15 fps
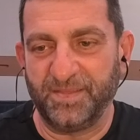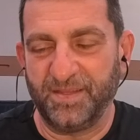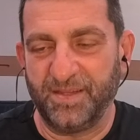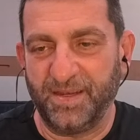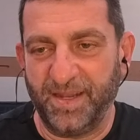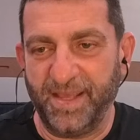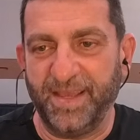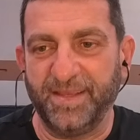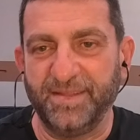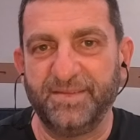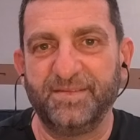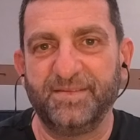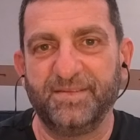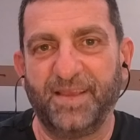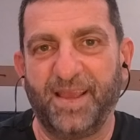laid
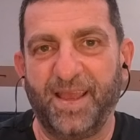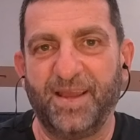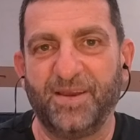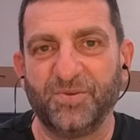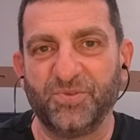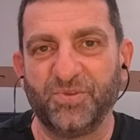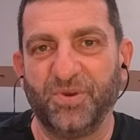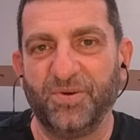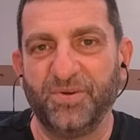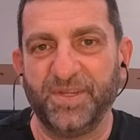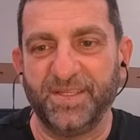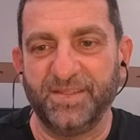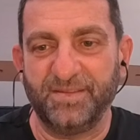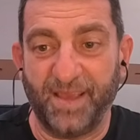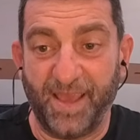out on
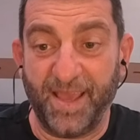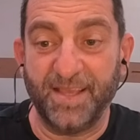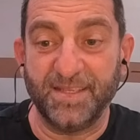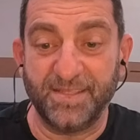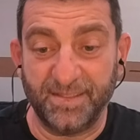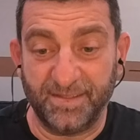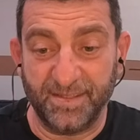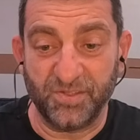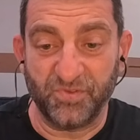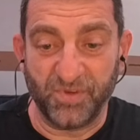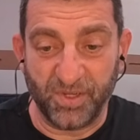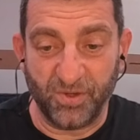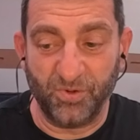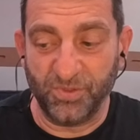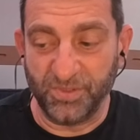it as it is
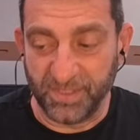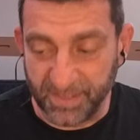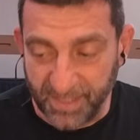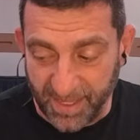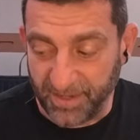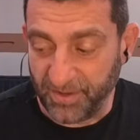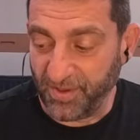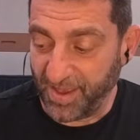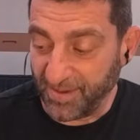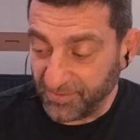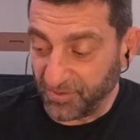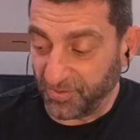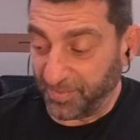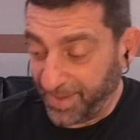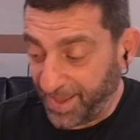recorded, and you have
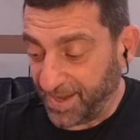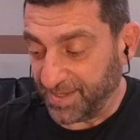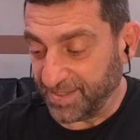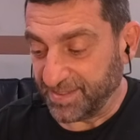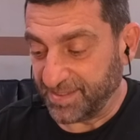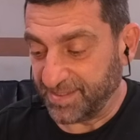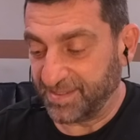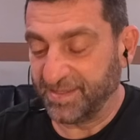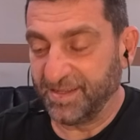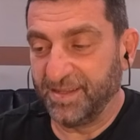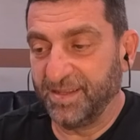to balance